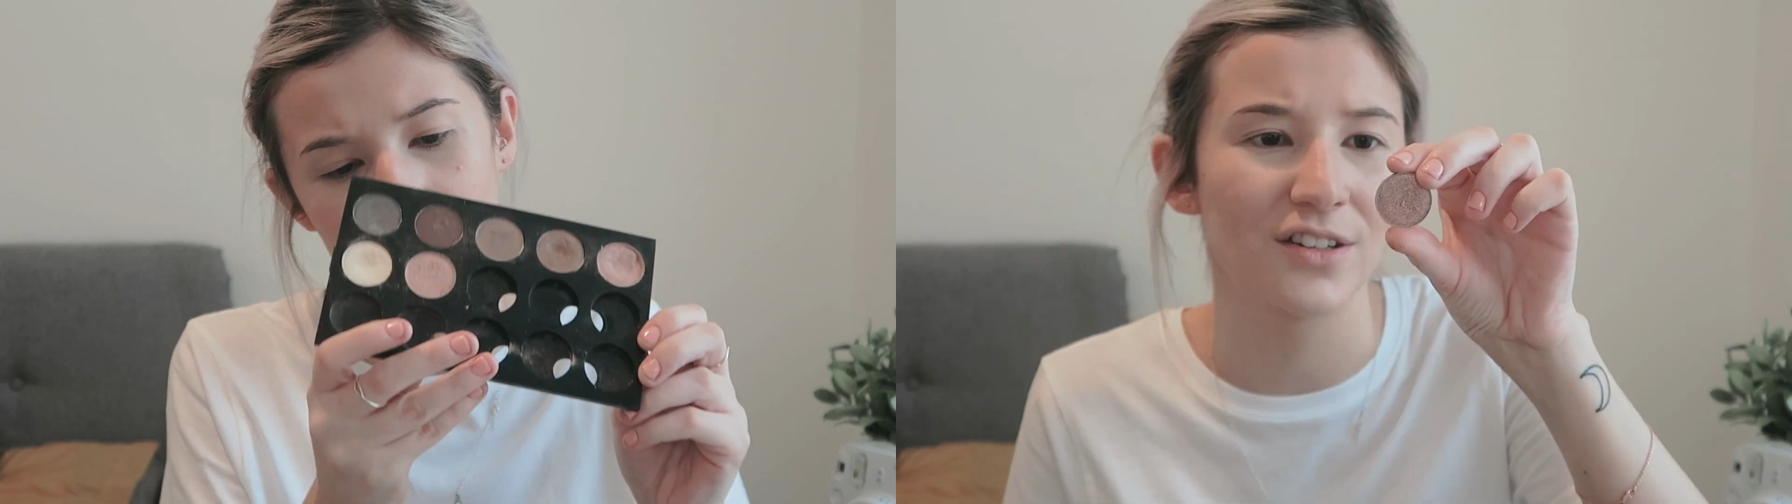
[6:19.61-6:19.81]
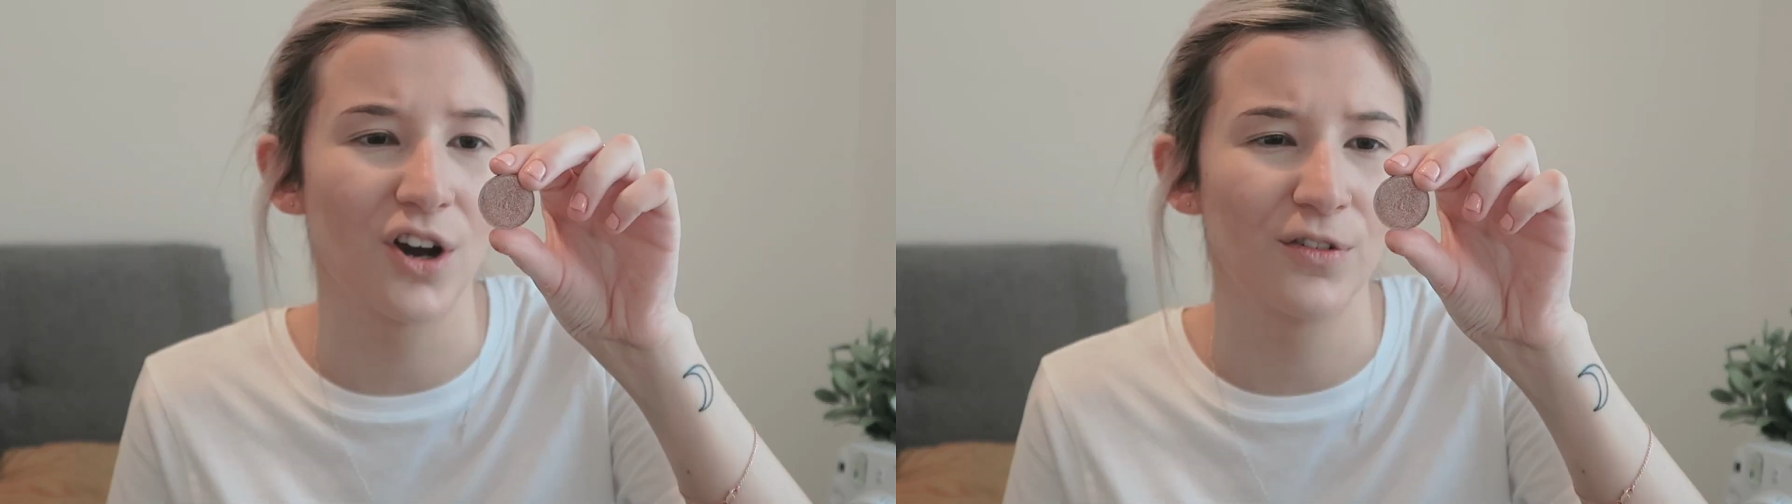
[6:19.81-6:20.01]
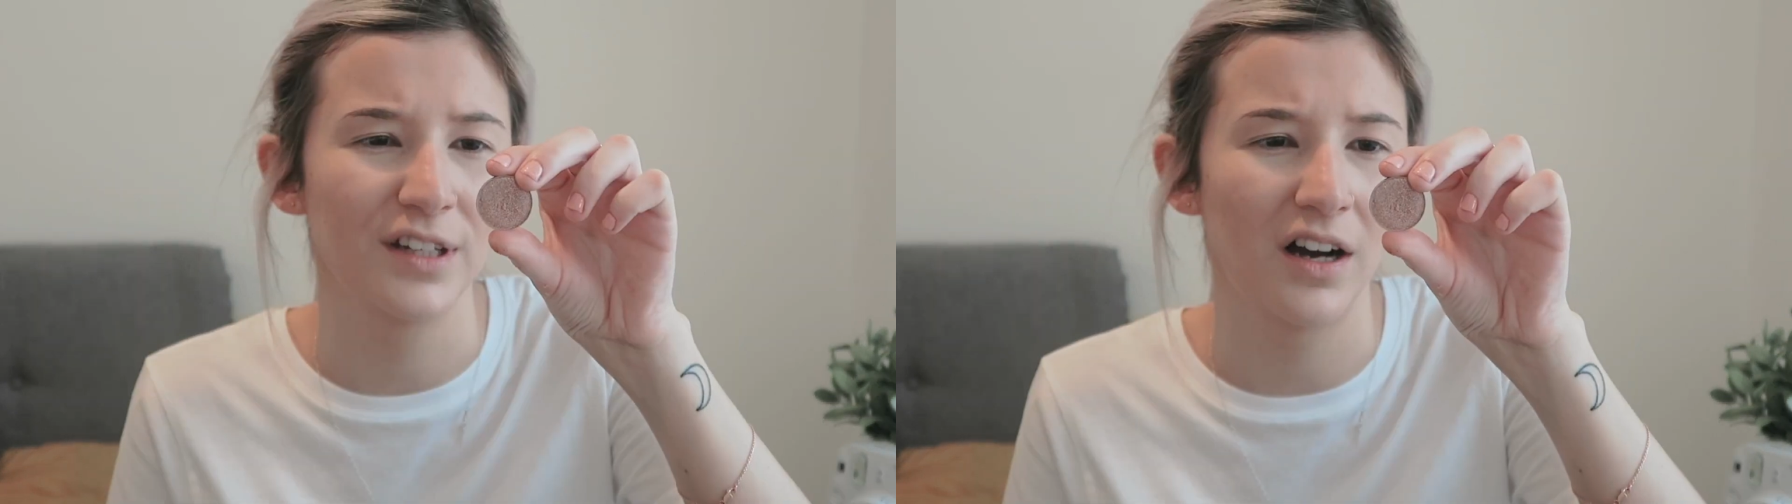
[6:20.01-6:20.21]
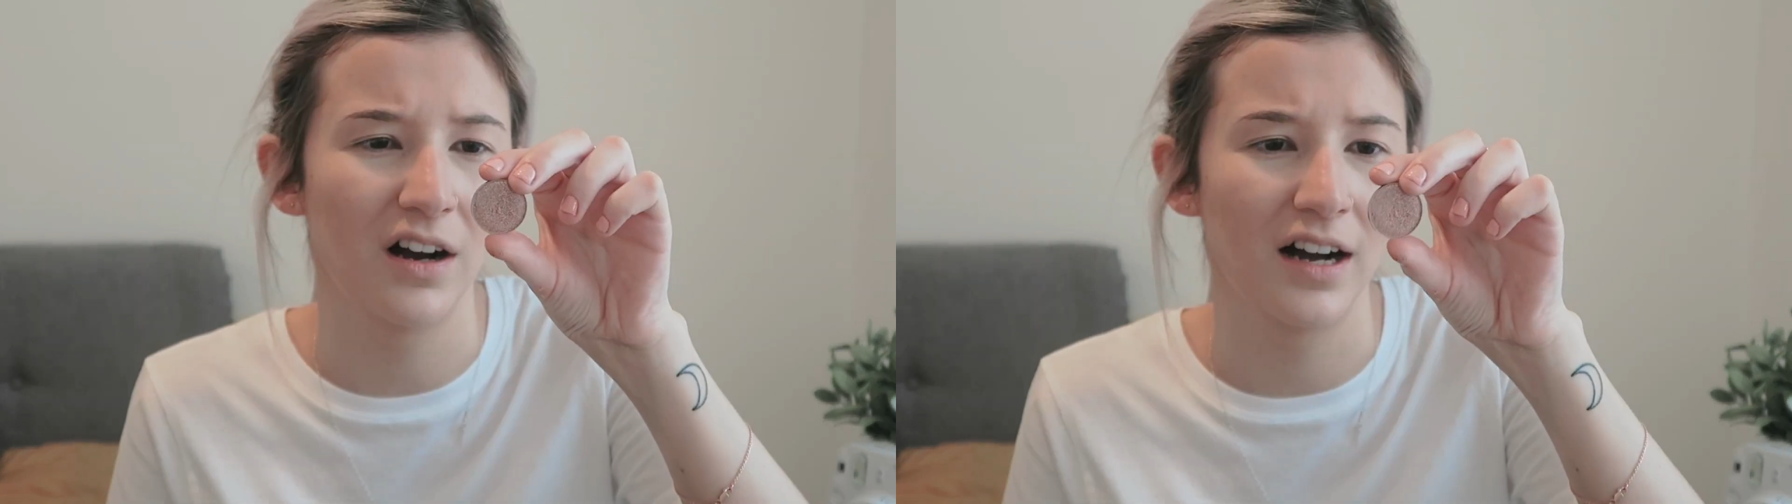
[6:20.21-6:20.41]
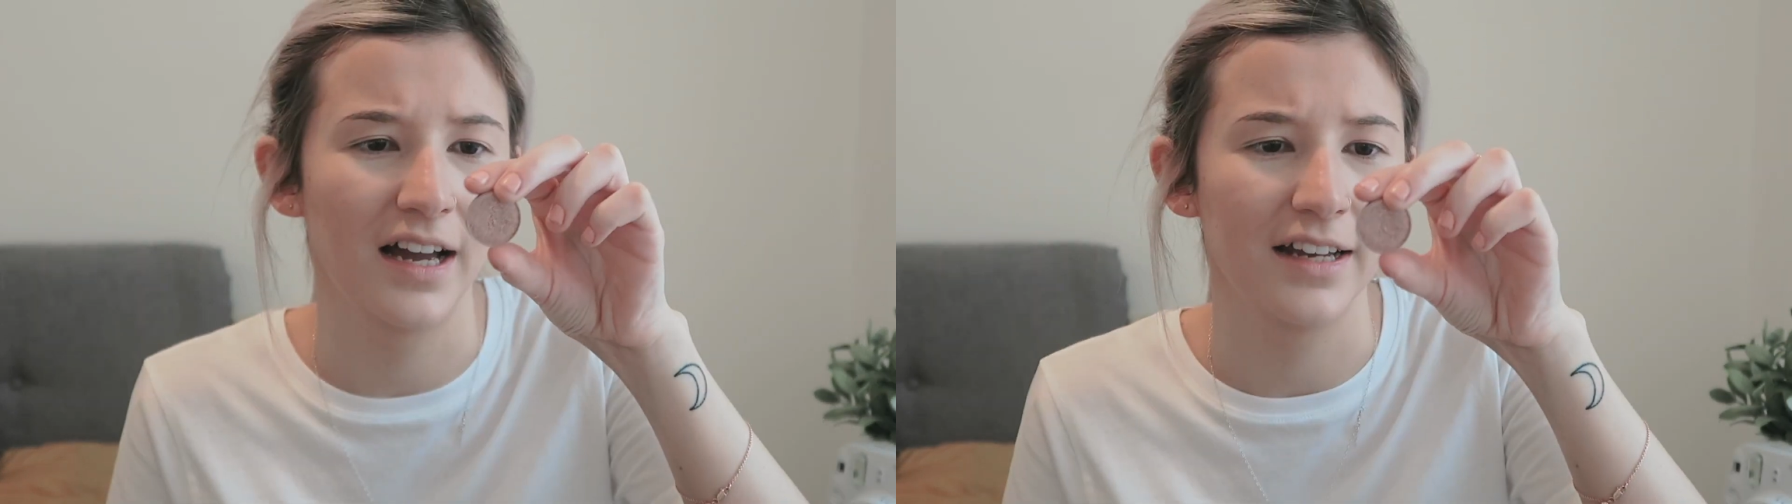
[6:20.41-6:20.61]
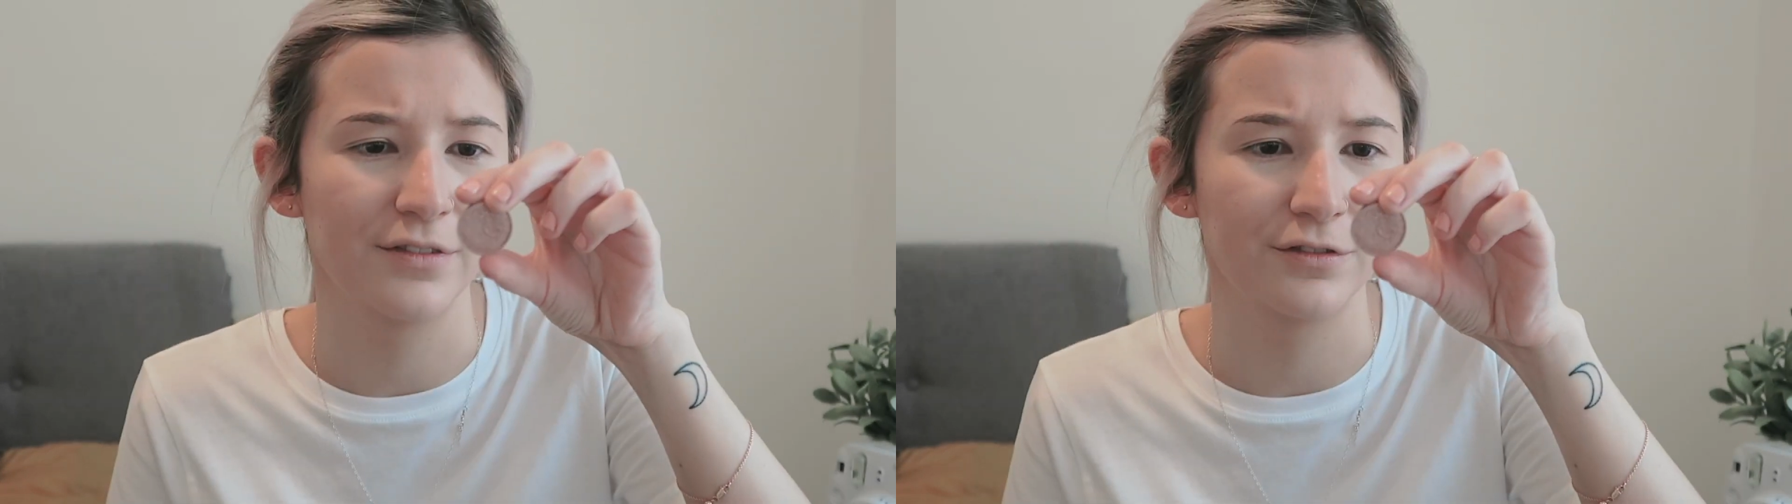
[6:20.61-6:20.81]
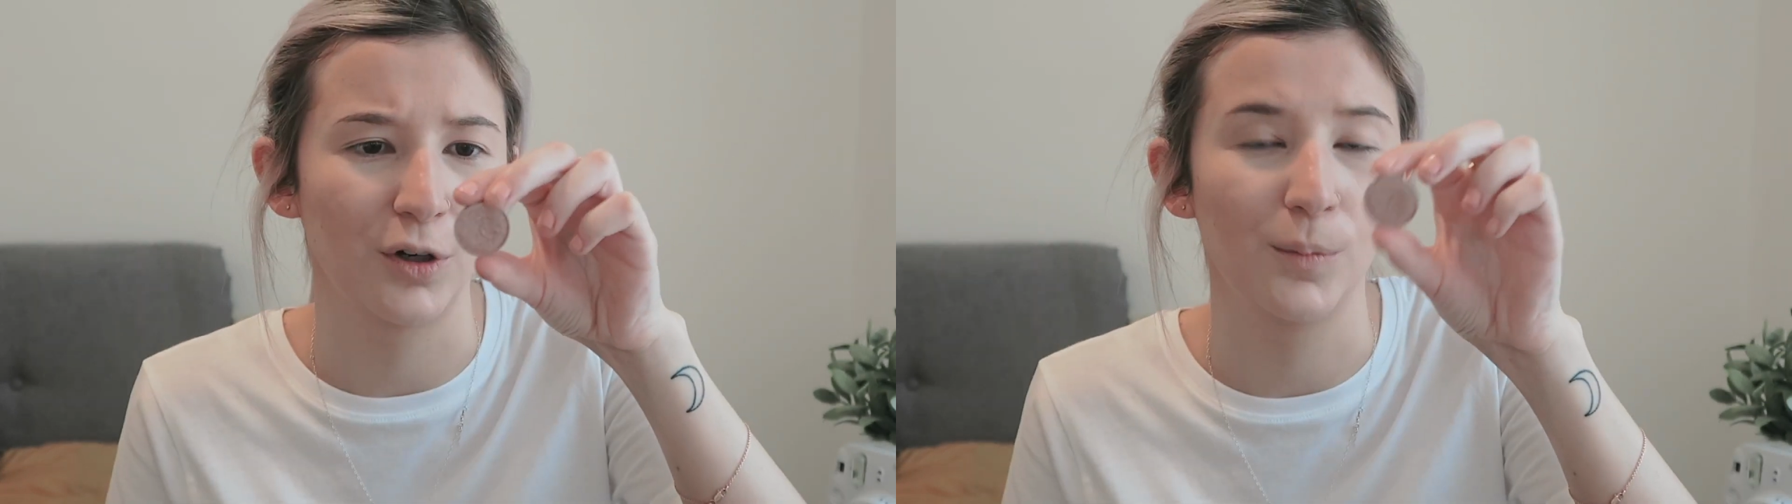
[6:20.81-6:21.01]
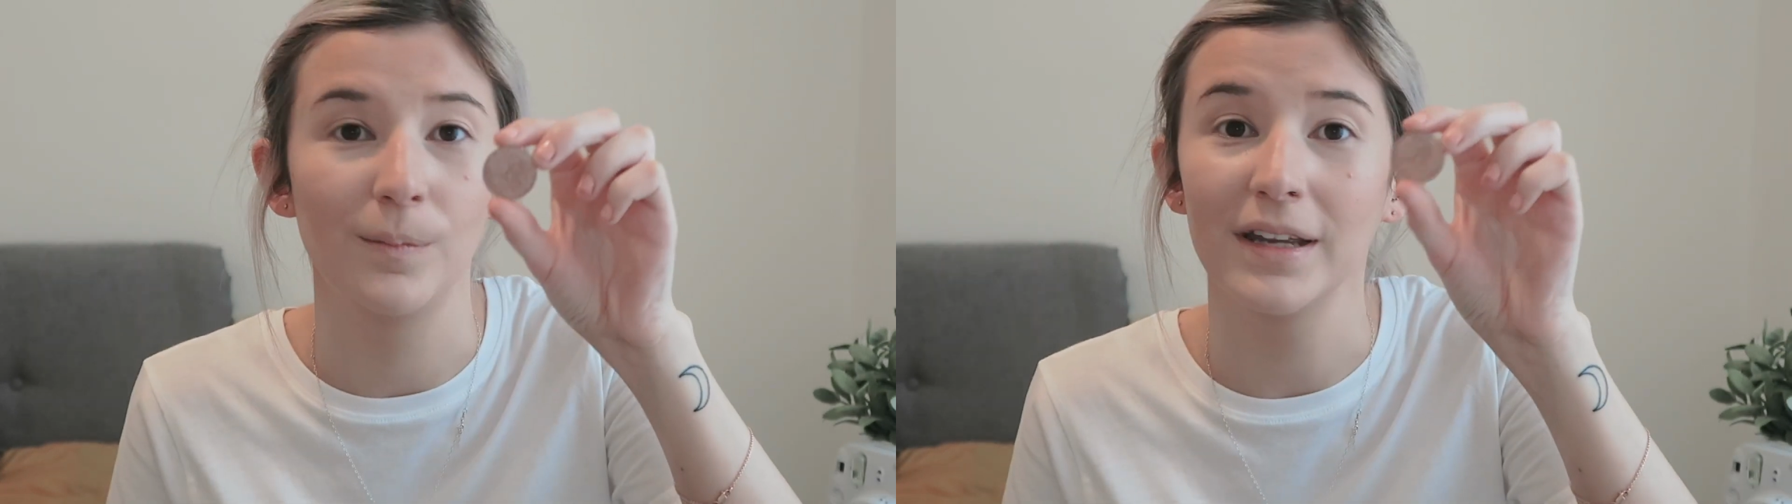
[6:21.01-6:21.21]
Starry Eyed
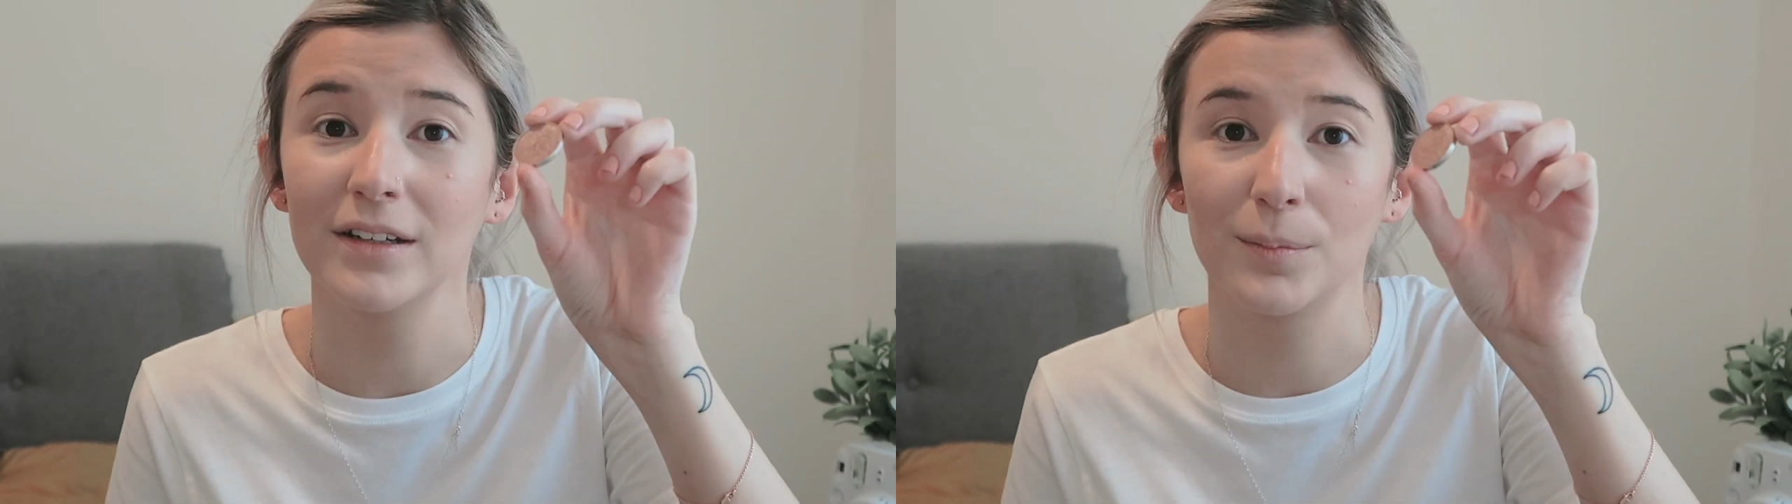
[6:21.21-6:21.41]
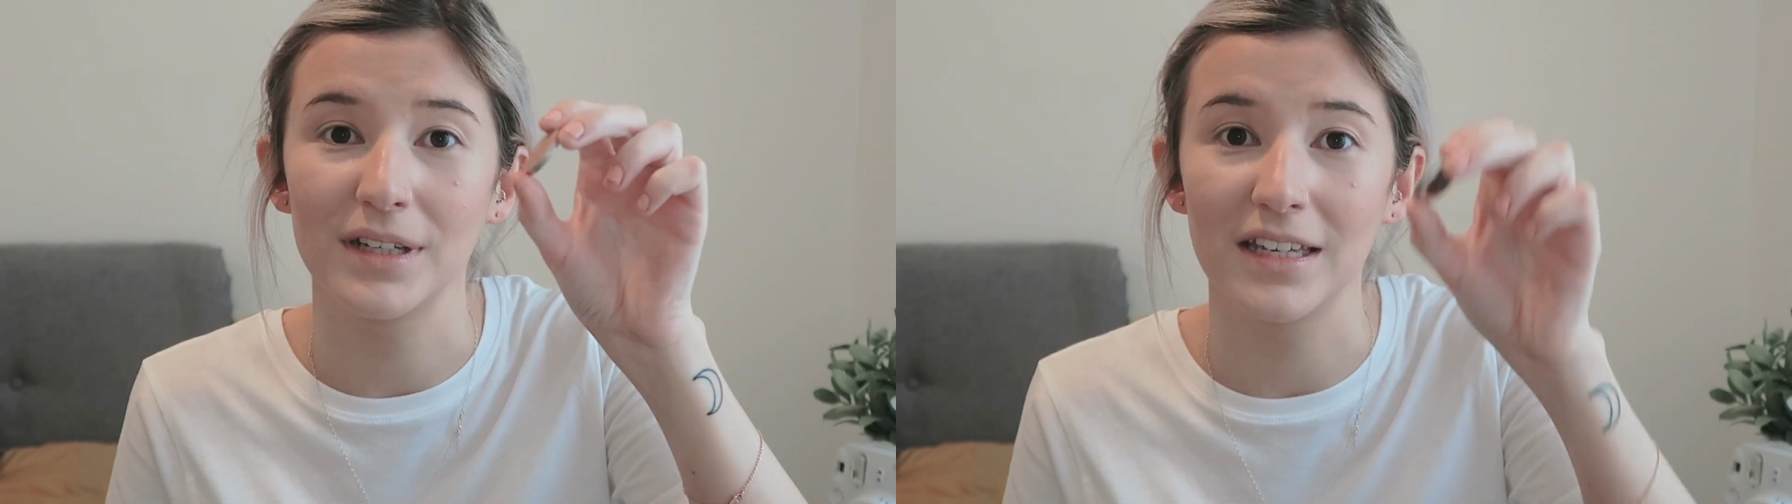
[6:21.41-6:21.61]
from Makeup